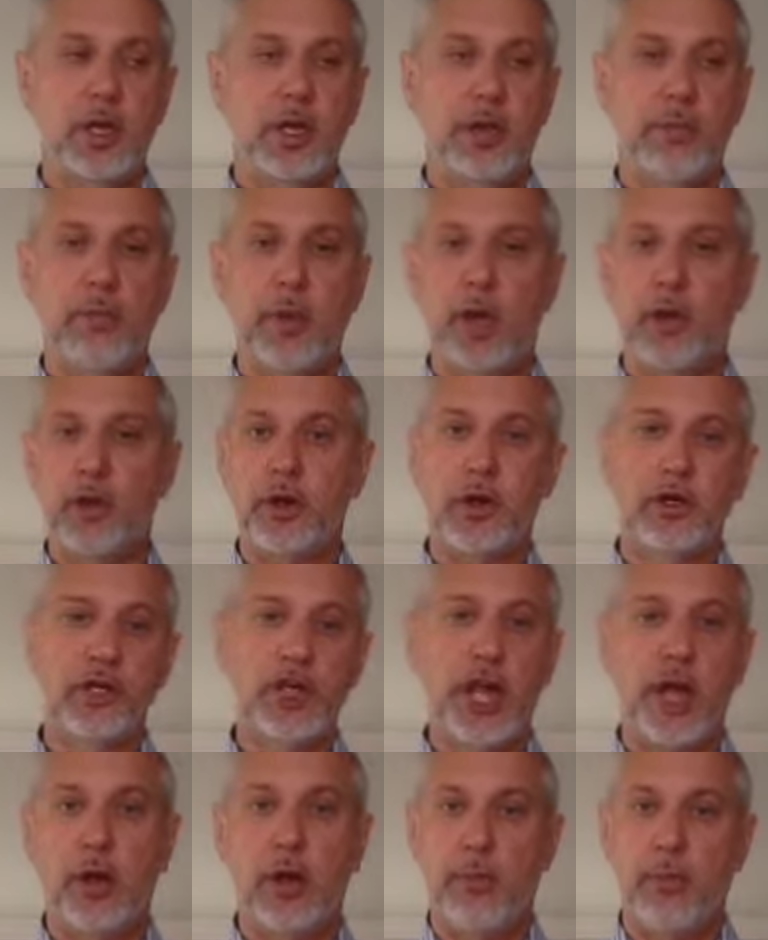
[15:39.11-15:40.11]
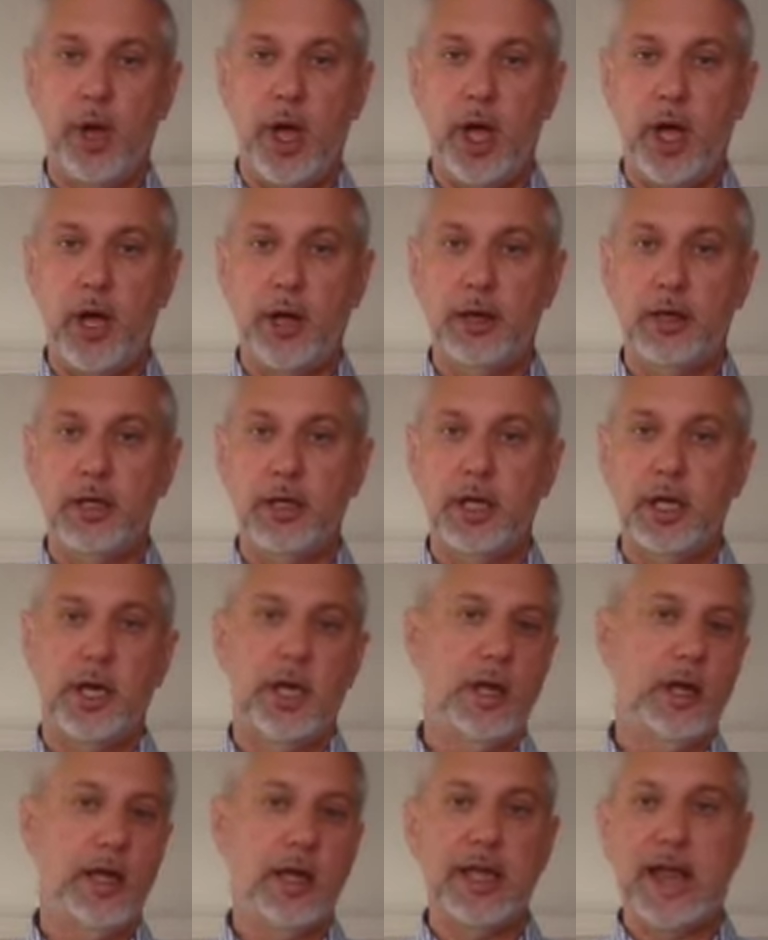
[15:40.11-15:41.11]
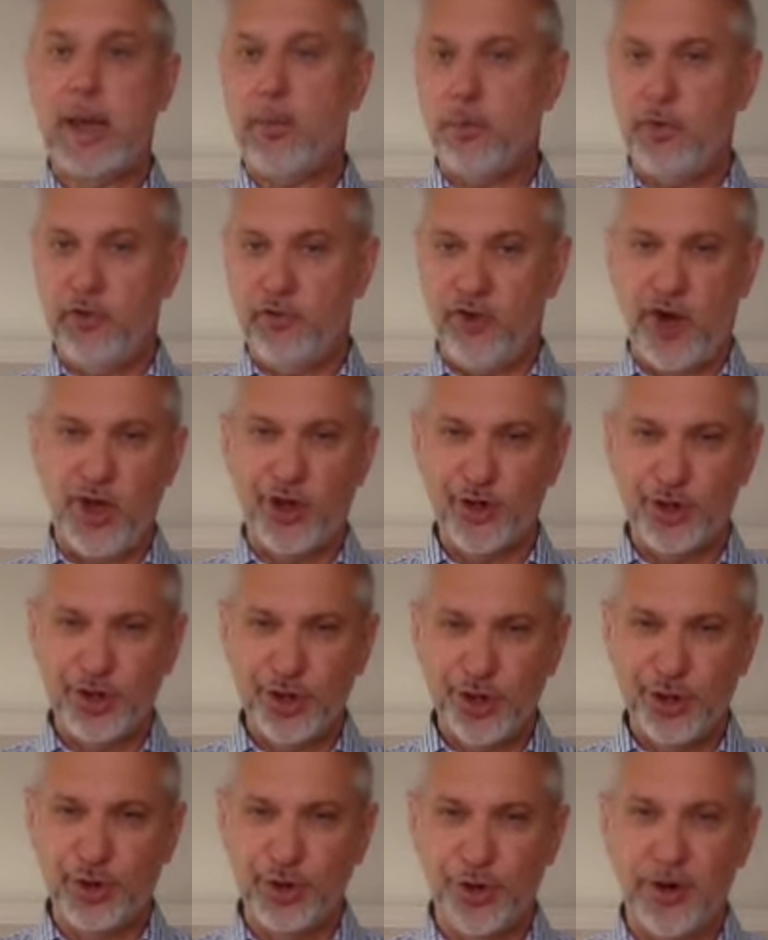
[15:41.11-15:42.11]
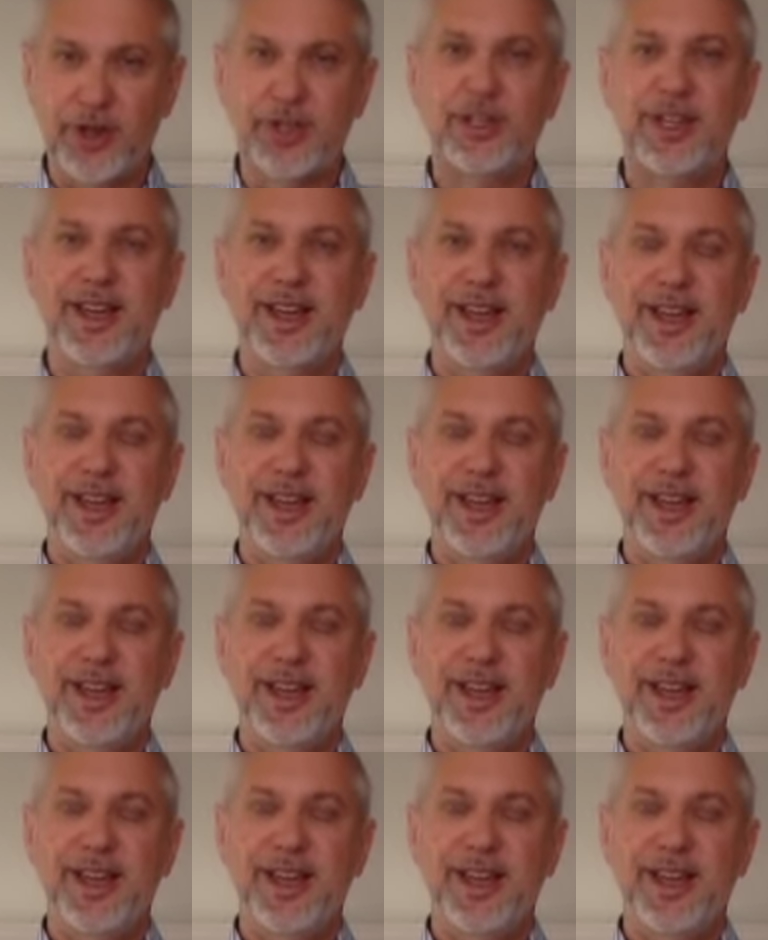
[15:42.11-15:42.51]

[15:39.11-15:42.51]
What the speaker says: the mother-child bond. And they can happen with fathers too, of course.